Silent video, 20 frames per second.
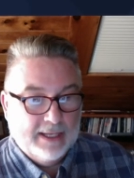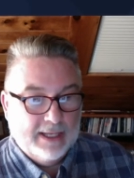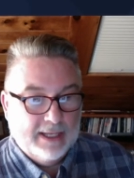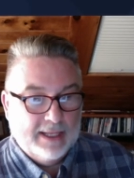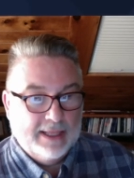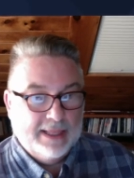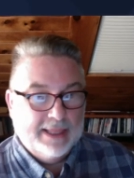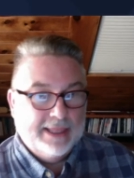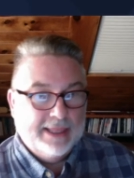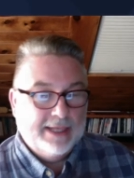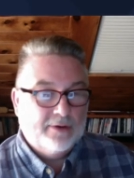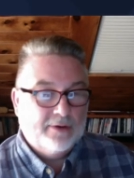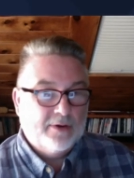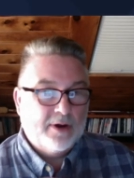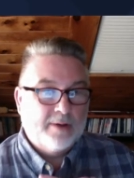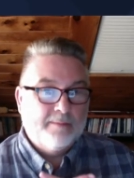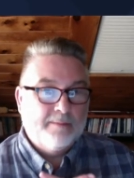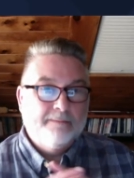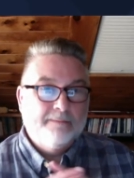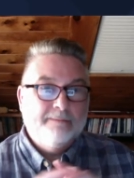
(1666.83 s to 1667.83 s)
There
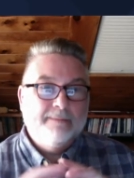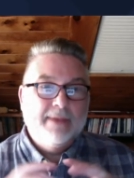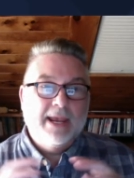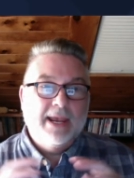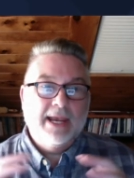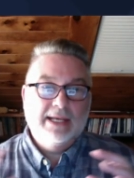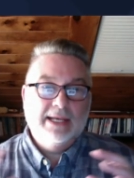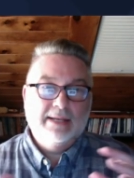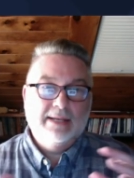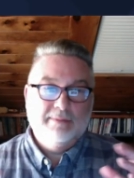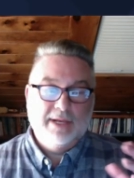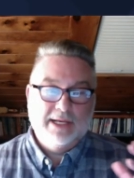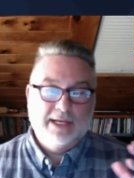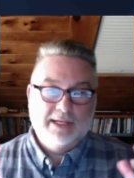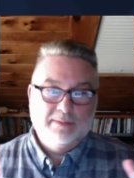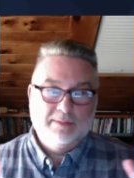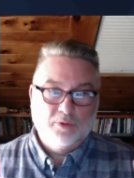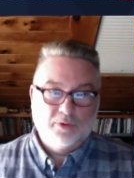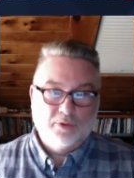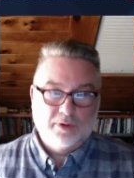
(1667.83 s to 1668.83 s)
are many, many
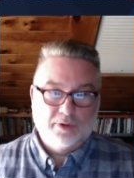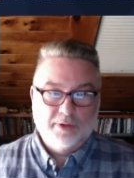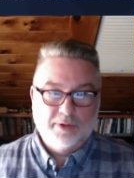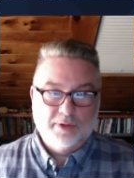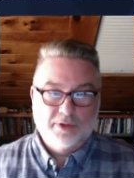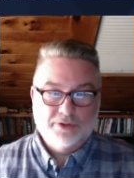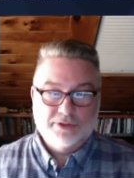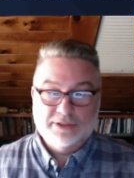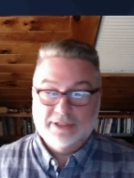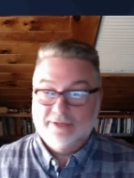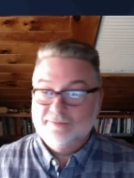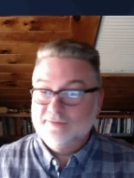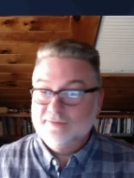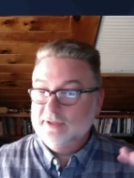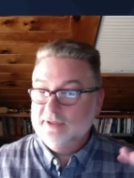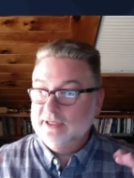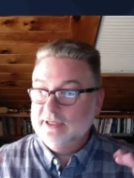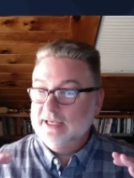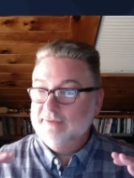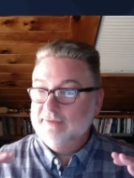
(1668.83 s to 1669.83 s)
more emotions.
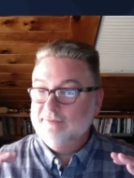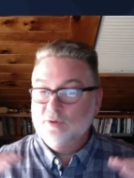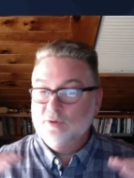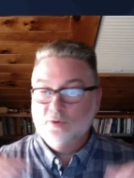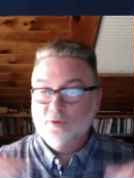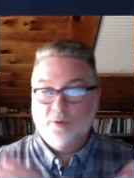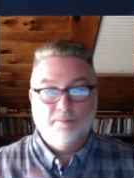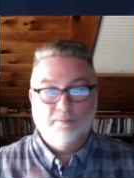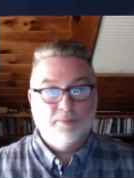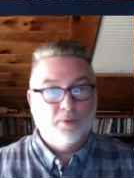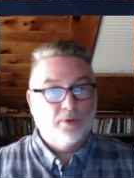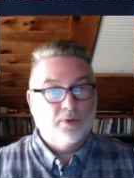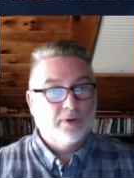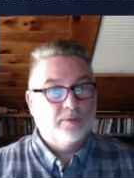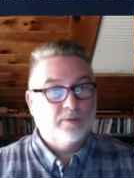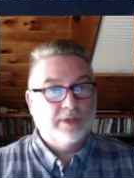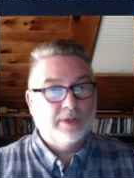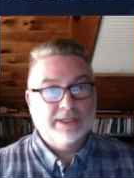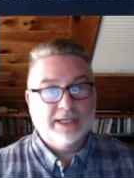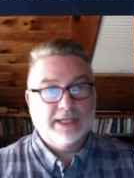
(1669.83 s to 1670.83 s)
If you're bored
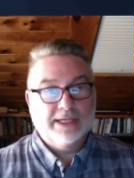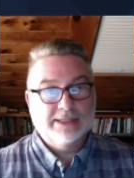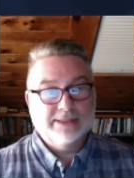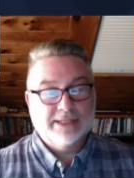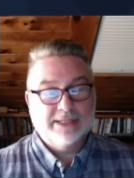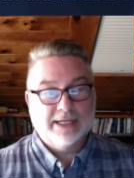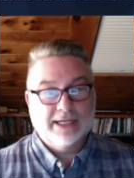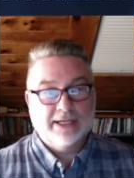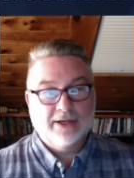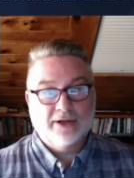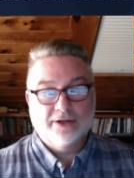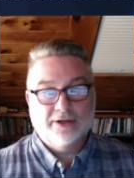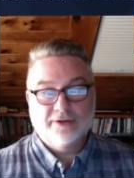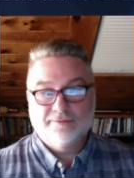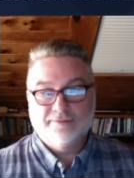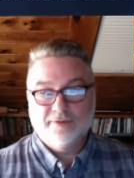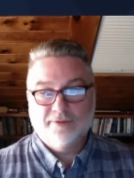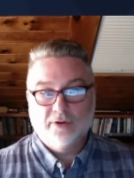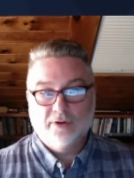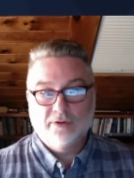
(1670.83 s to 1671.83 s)
one day sitting on your
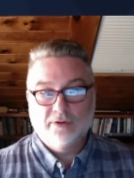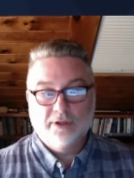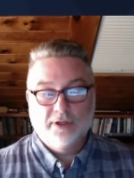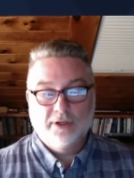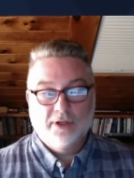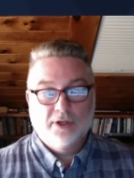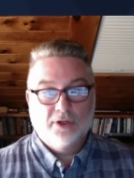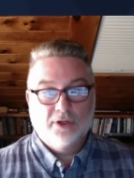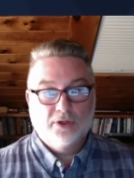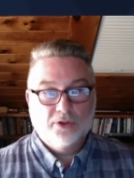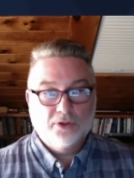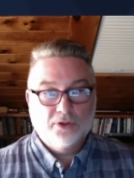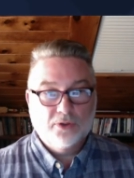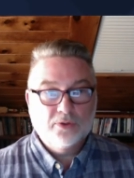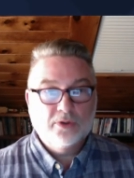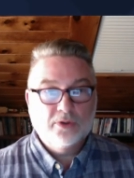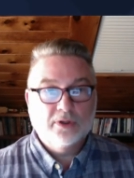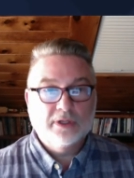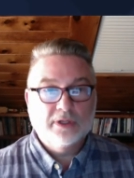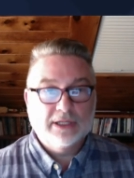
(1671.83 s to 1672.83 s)
phone,
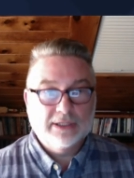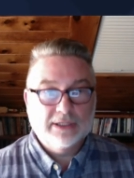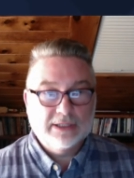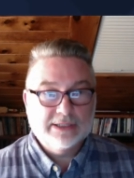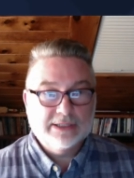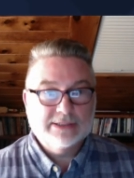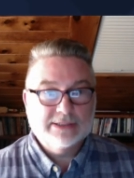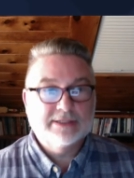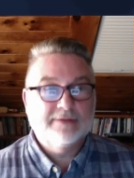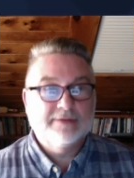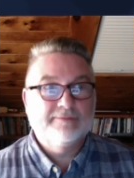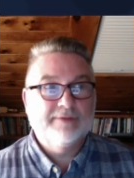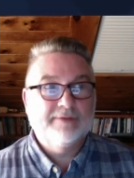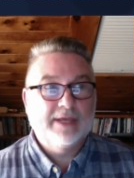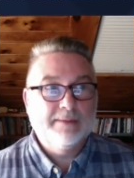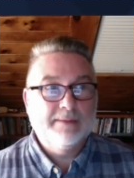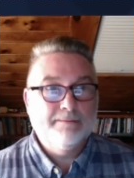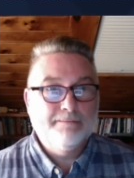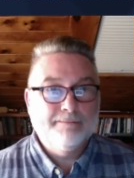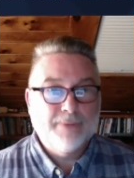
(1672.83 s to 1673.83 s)
Google a list of
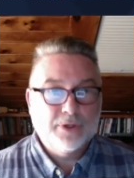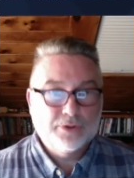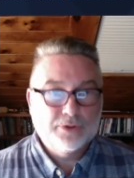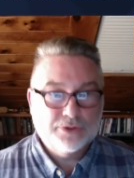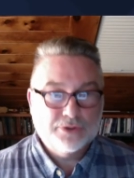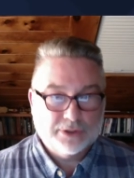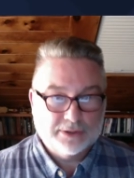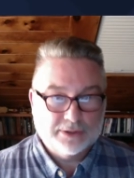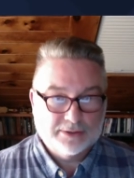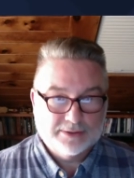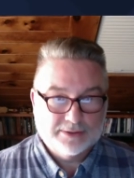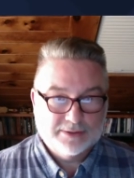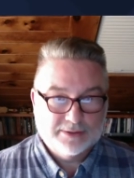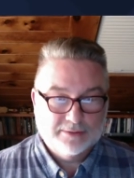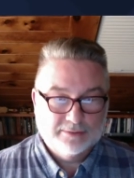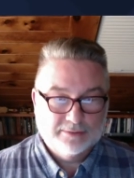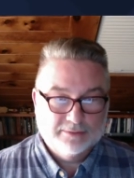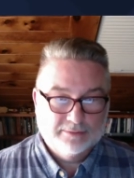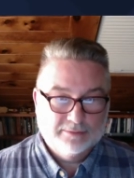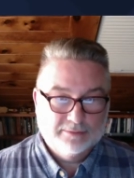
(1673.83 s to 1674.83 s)
emotions,
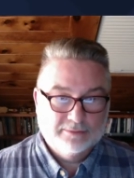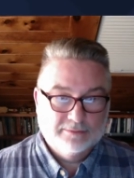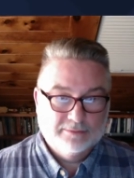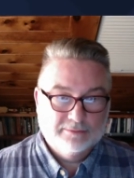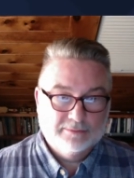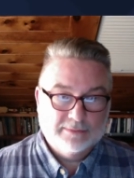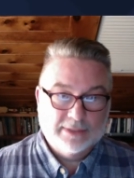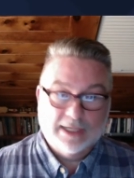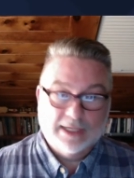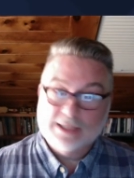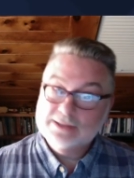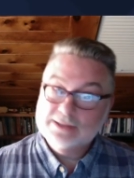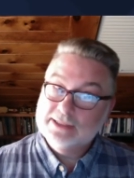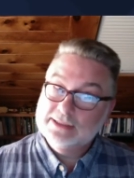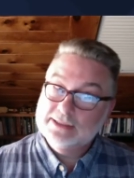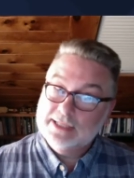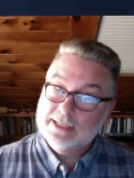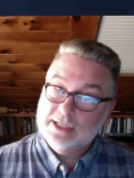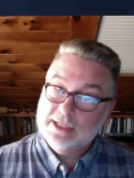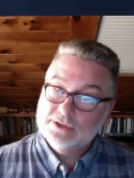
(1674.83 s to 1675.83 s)
not
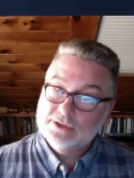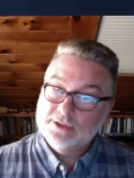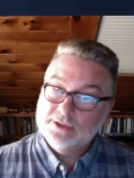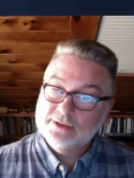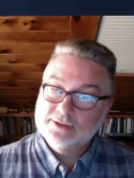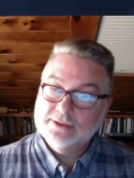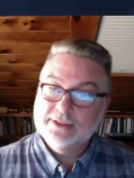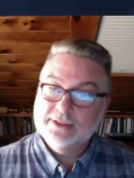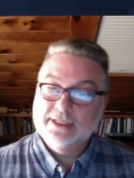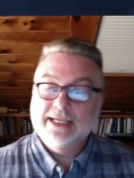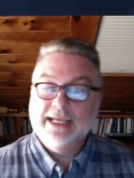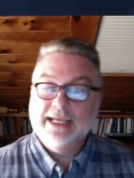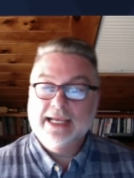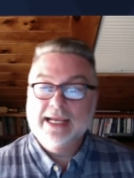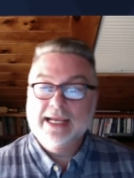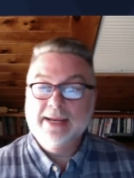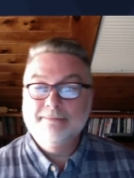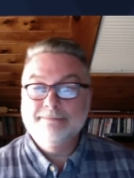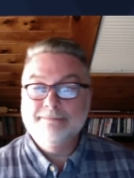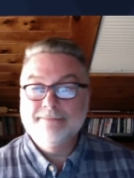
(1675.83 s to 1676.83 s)
sensations,
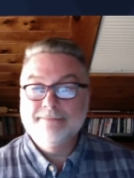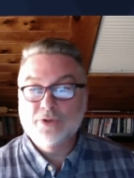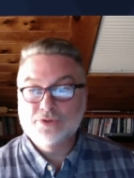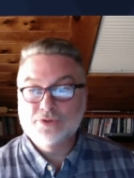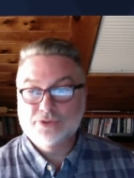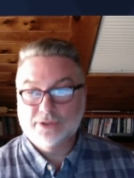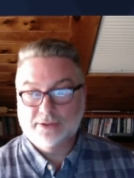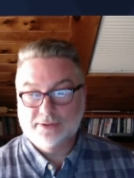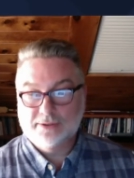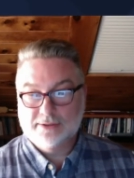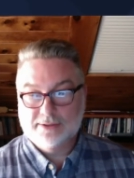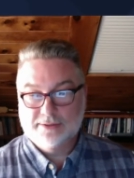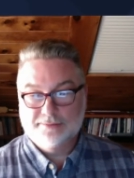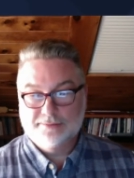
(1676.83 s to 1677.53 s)
emotions.